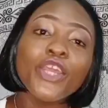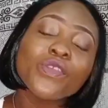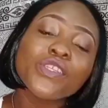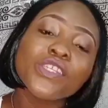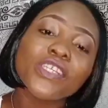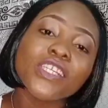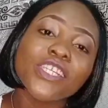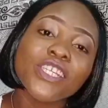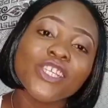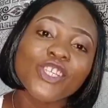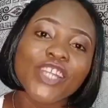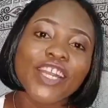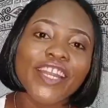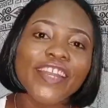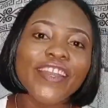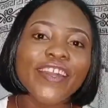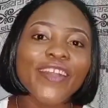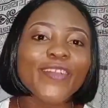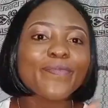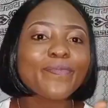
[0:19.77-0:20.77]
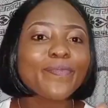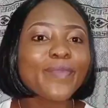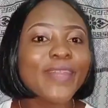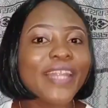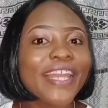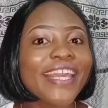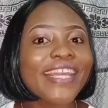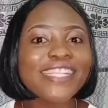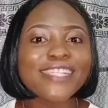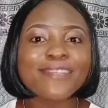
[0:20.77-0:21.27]
So if you're new to this
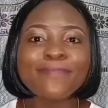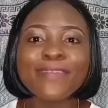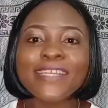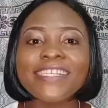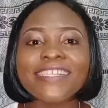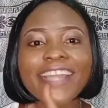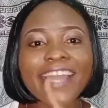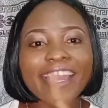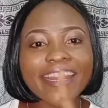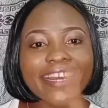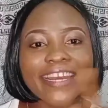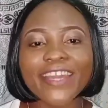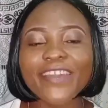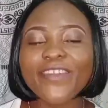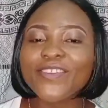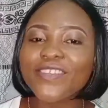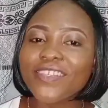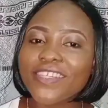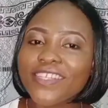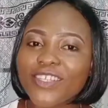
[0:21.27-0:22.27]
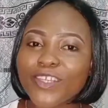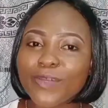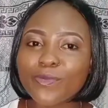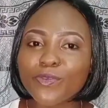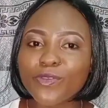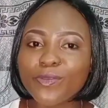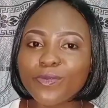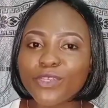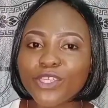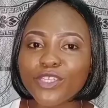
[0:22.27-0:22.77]
channel, please kindly
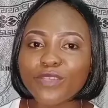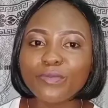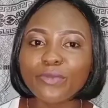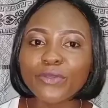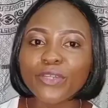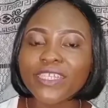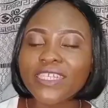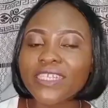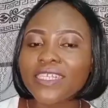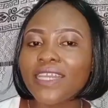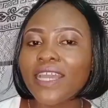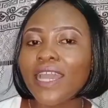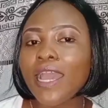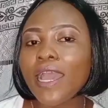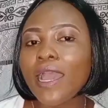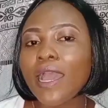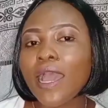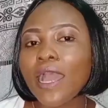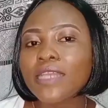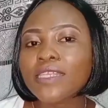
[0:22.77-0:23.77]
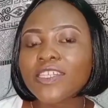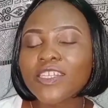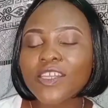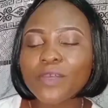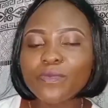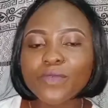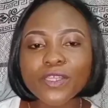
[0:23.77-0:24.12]
go to the subscription button,